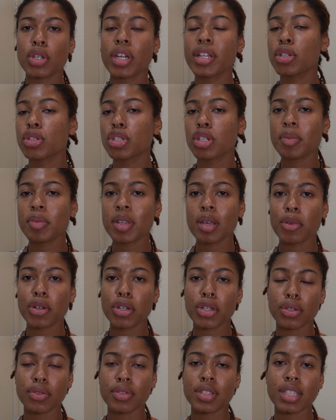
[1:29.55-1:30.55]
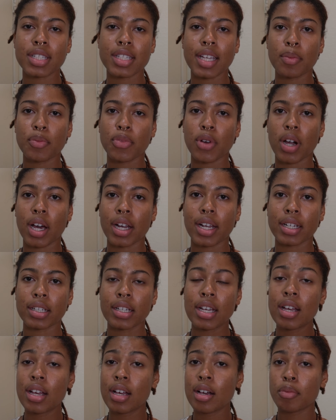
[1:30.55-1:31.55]
and you should be able to use the same
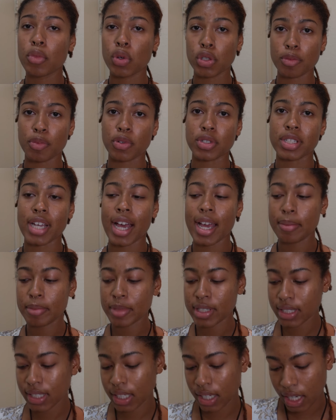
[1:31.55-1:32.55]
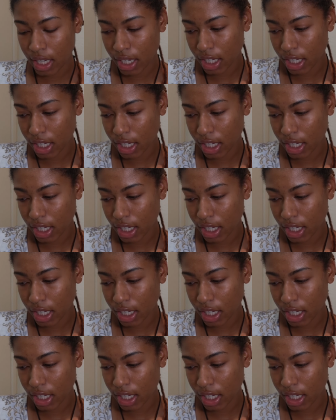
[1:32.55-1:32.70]
product multiple times.